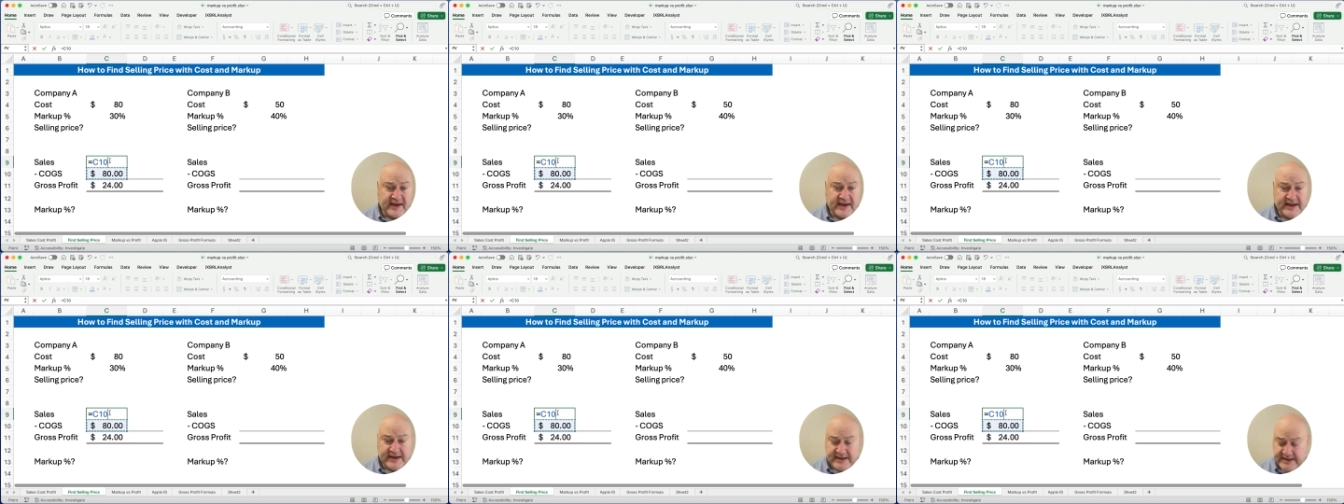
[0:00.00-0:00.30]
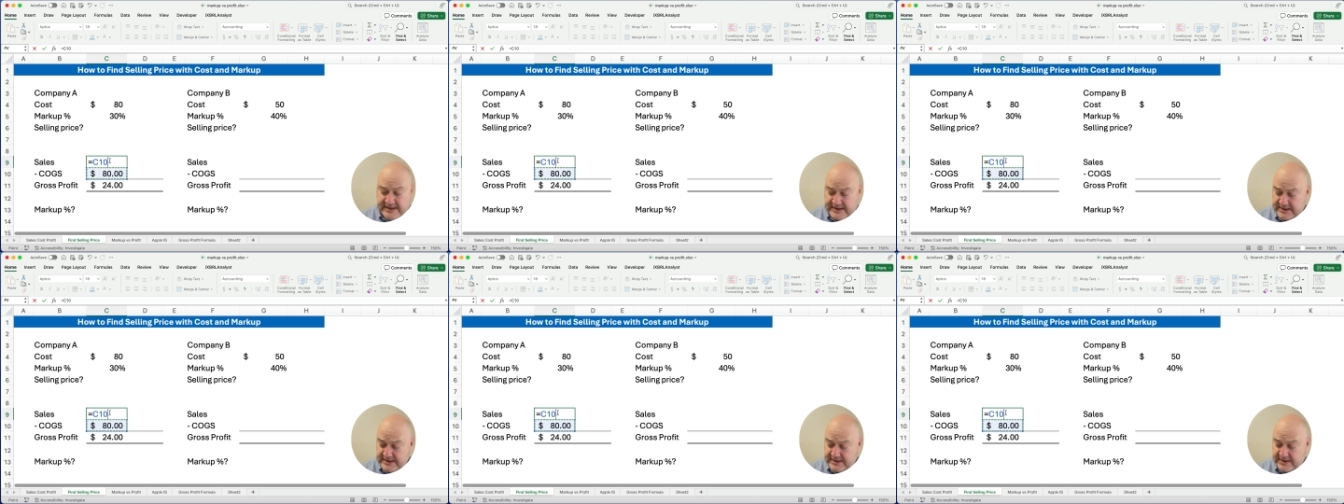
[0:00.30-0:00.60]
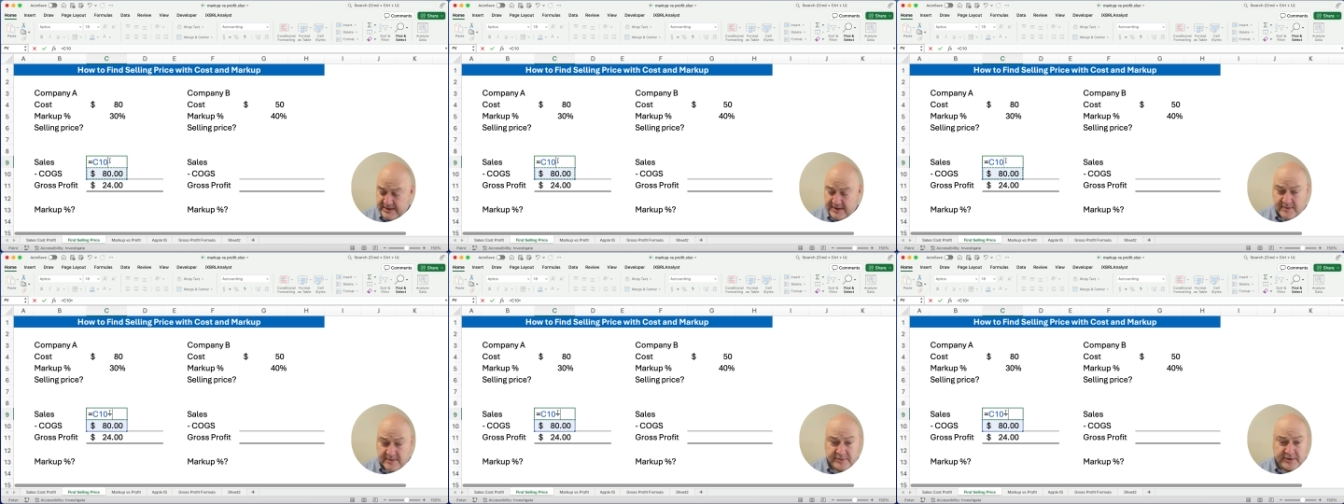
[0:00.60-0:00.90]
80
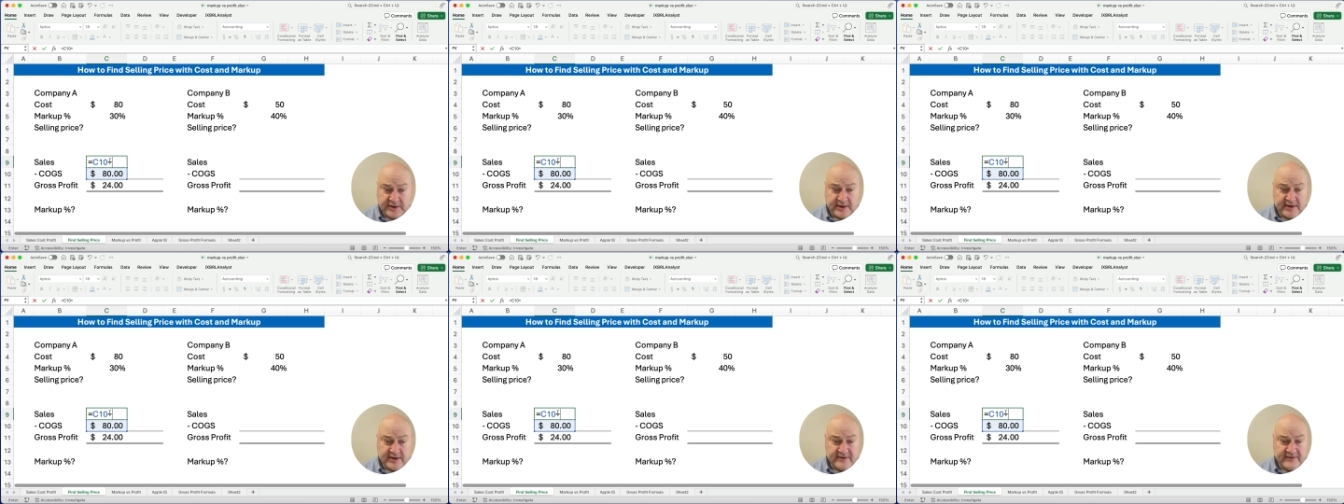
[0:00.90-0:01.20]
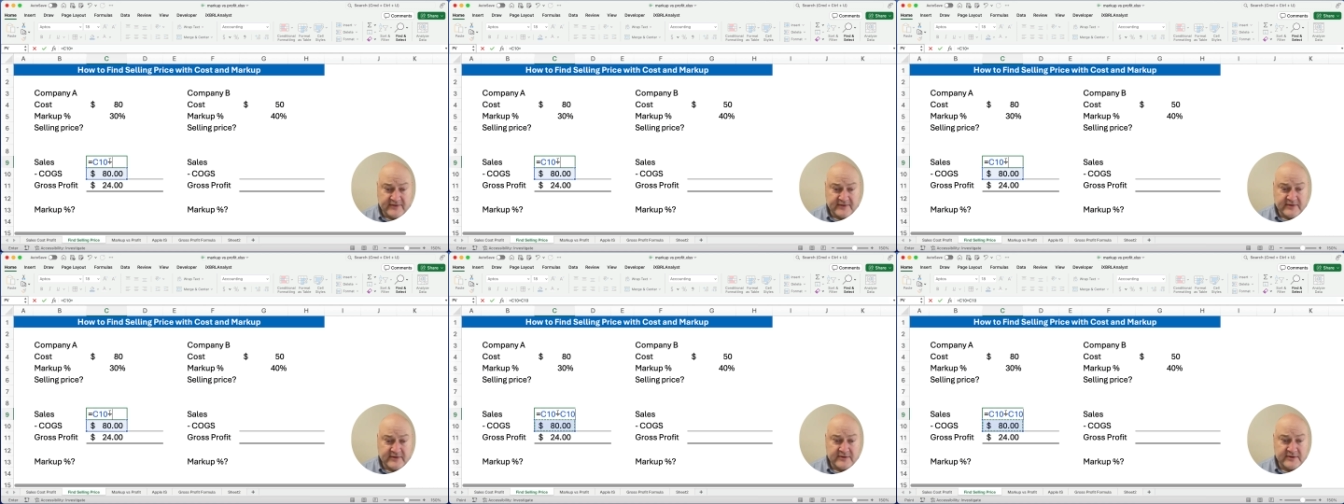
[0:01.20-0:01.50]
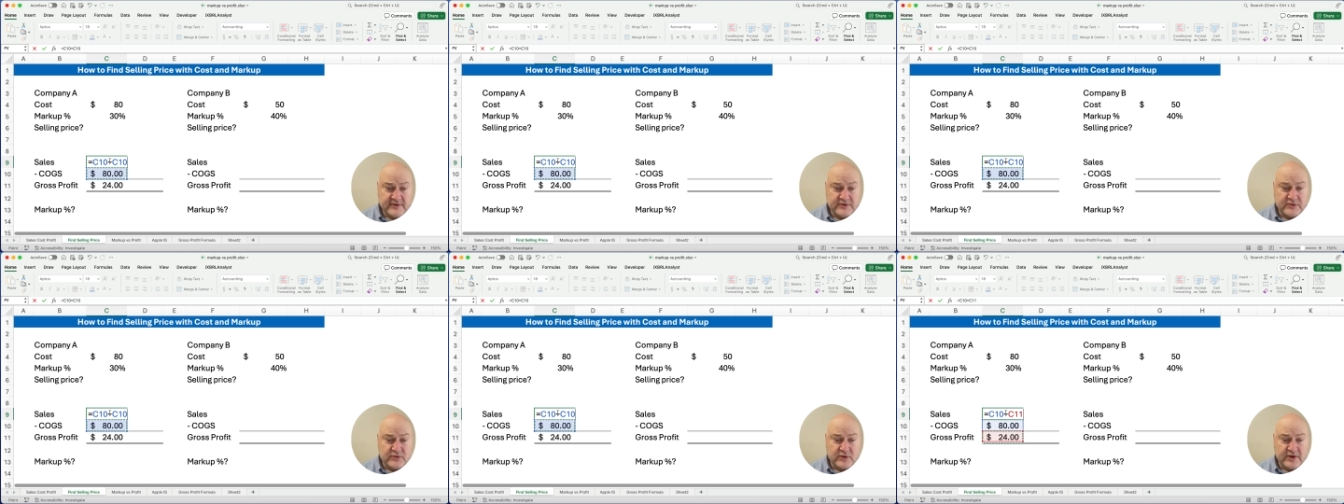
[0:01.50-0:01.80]
plus
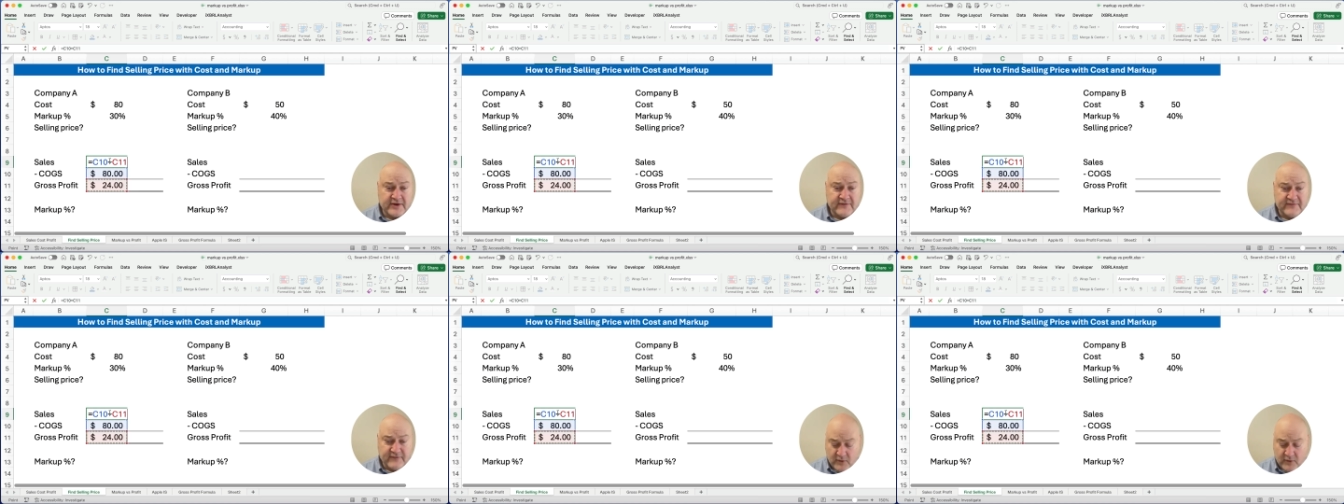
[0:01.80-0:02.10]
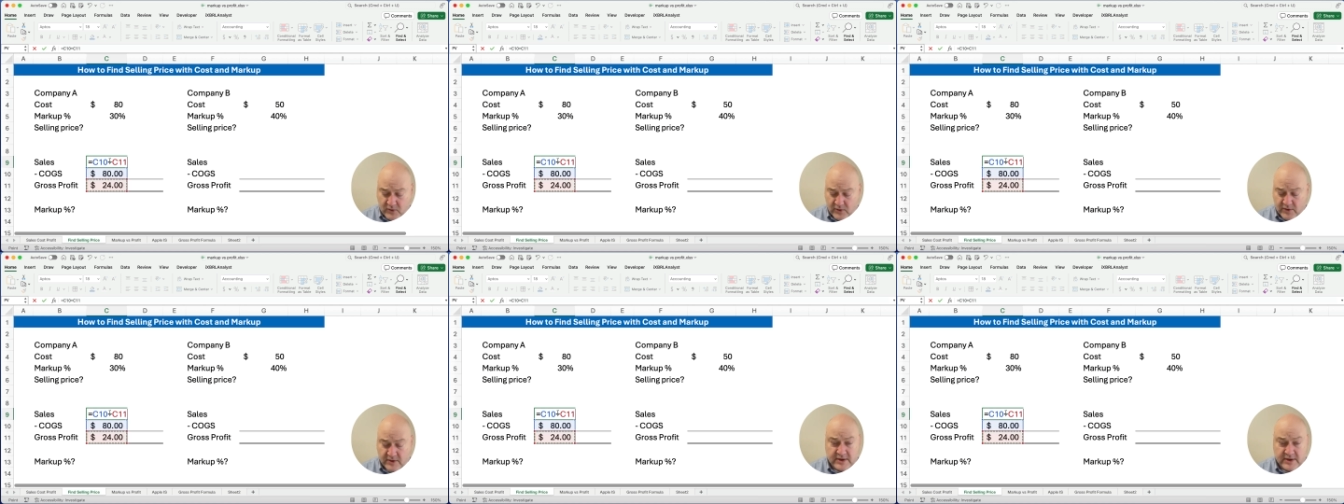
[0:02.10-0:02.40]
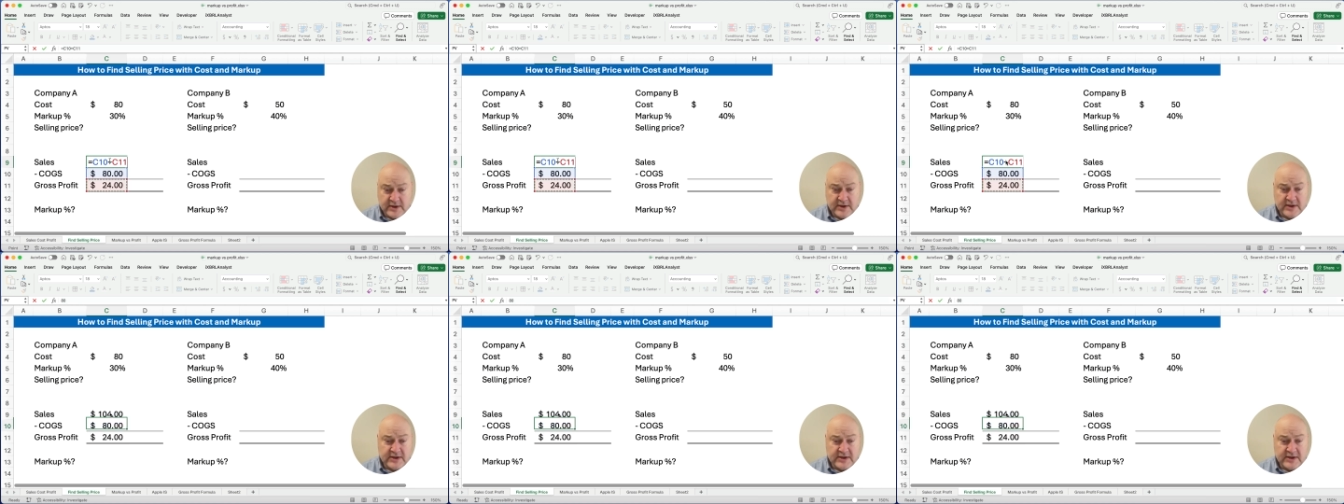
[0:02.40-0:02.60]
the 24.